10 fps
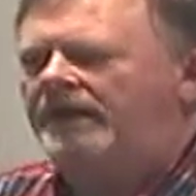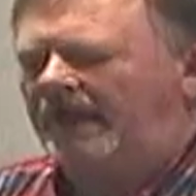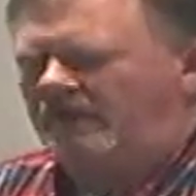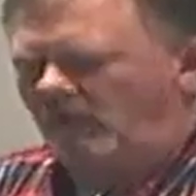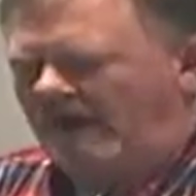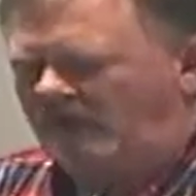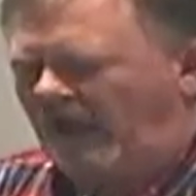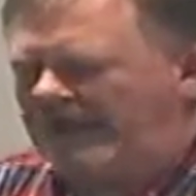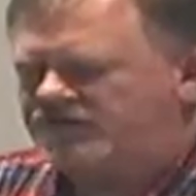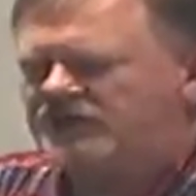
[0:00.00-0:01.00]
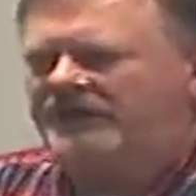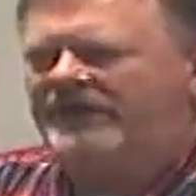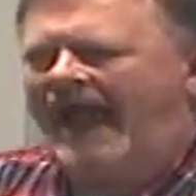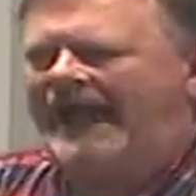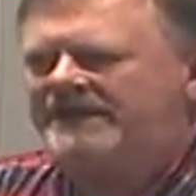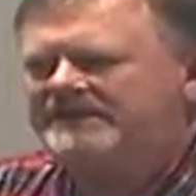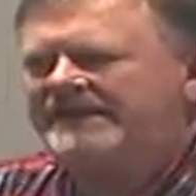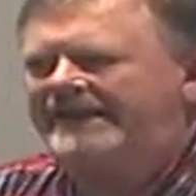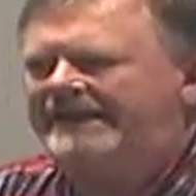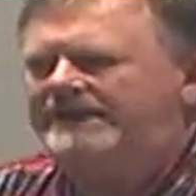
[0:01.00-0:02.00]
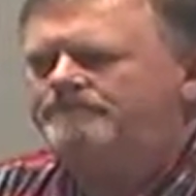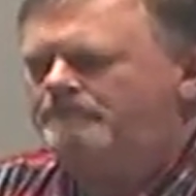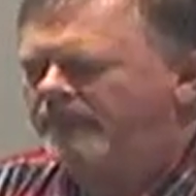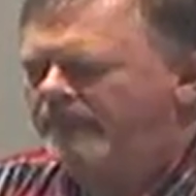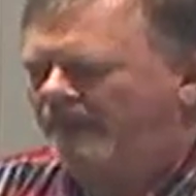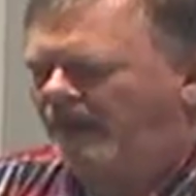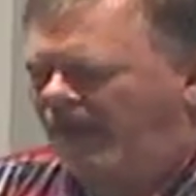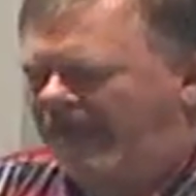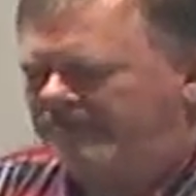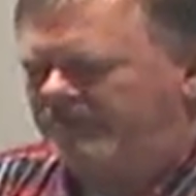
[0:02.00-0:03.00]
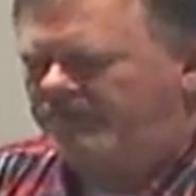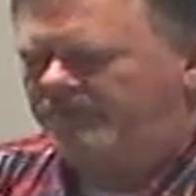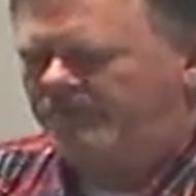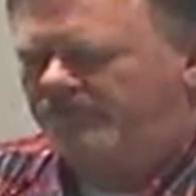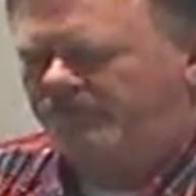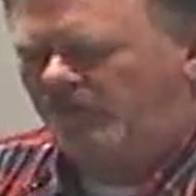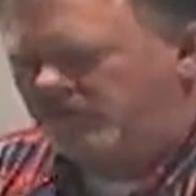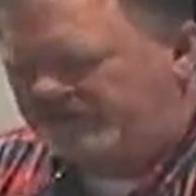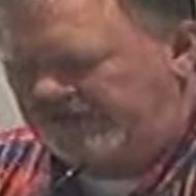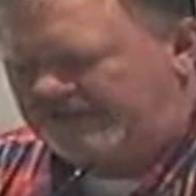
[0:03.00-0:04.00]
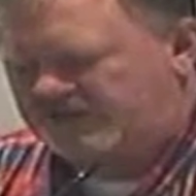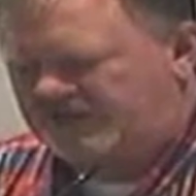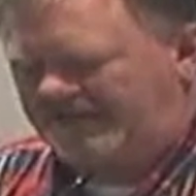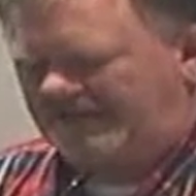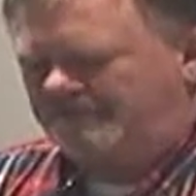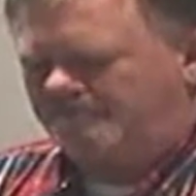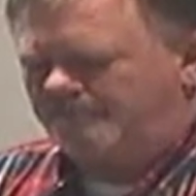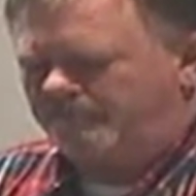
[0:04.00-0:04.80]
in Revelation 19 11 through 16.